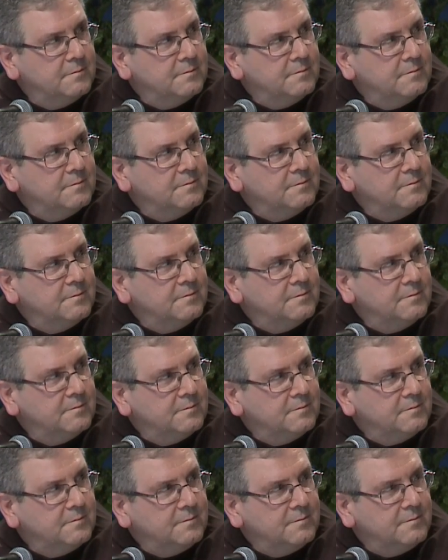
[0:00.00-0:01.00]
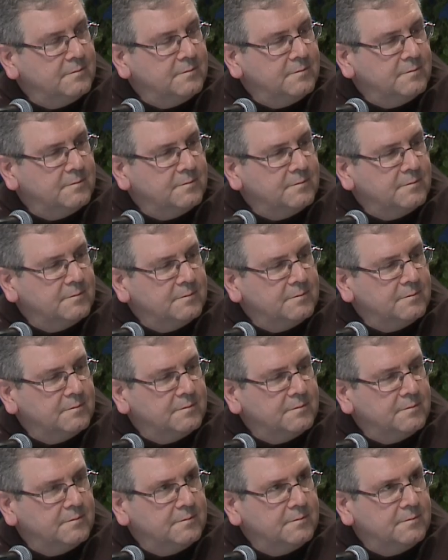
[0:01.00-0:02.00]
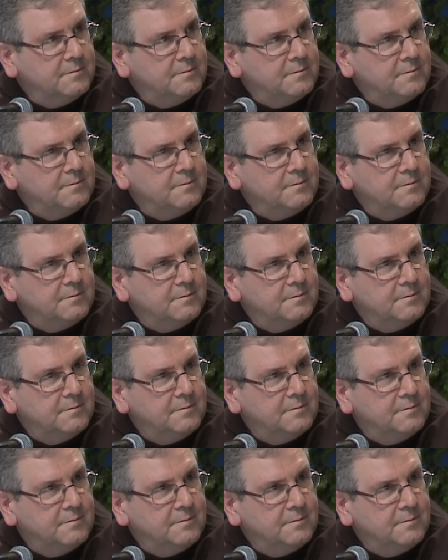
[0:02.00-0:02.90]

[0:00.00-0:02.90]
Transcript: (silent)